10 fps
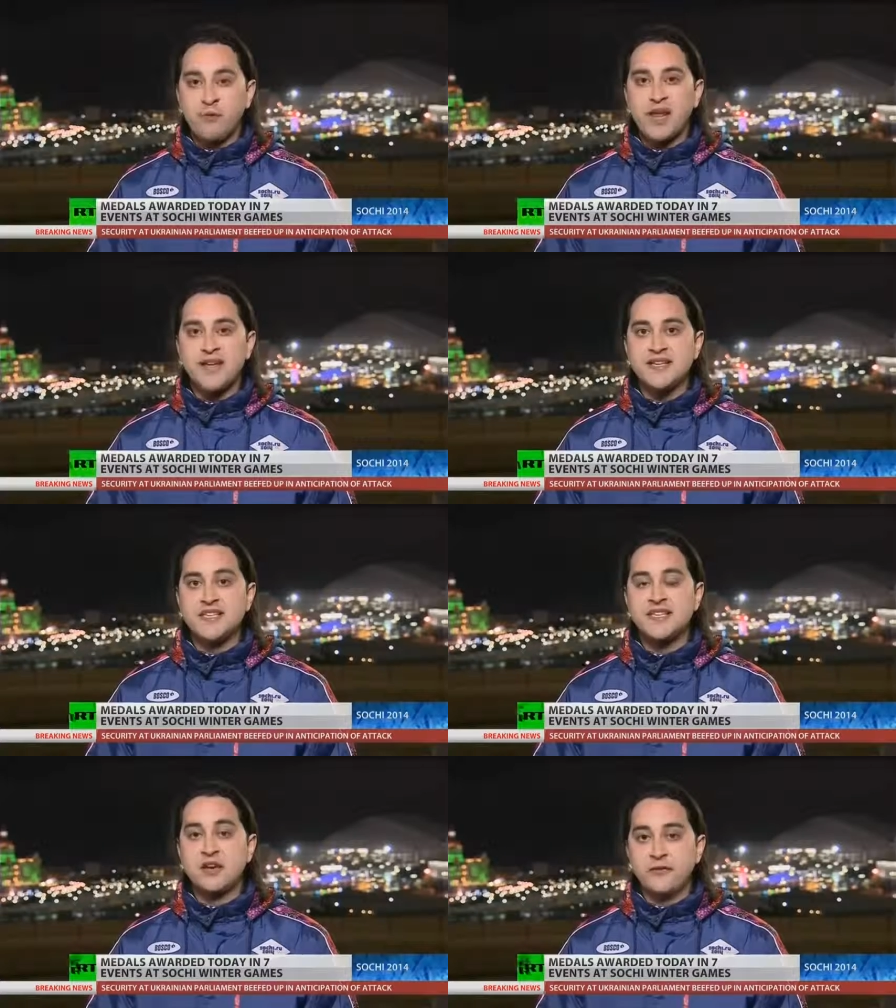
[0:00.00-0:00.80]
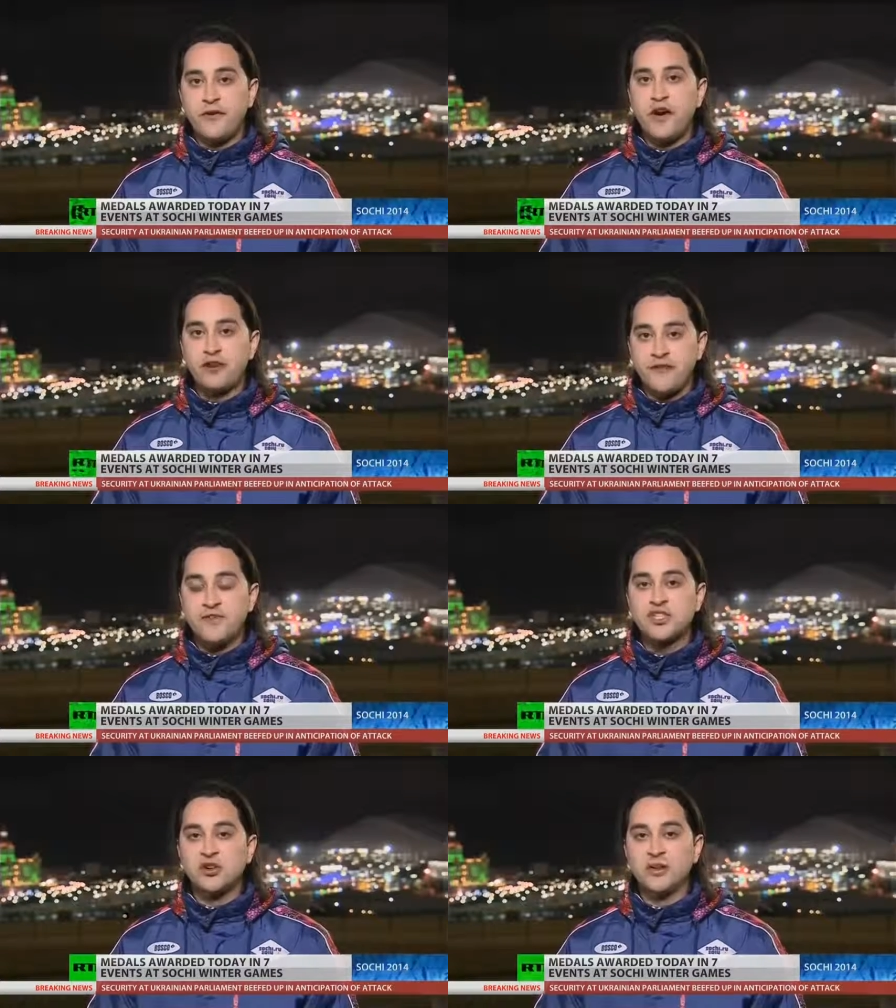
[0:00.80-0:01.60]
players so far in
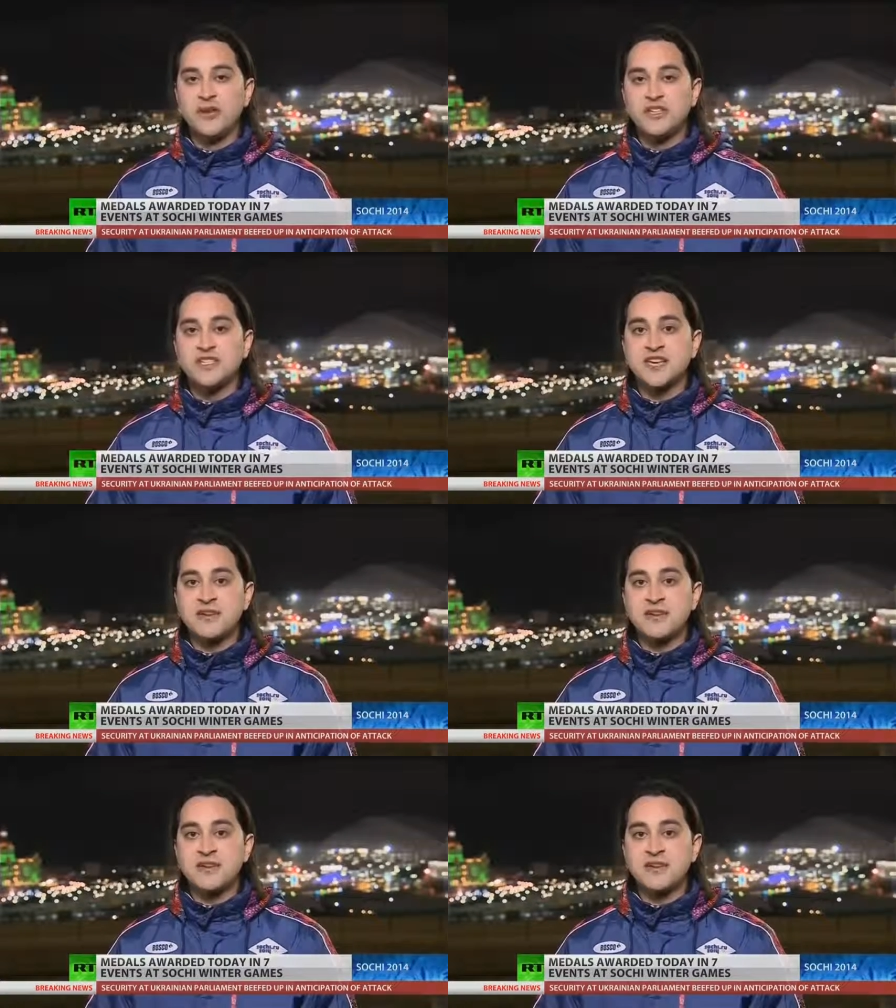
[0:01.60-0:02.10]
the tournament.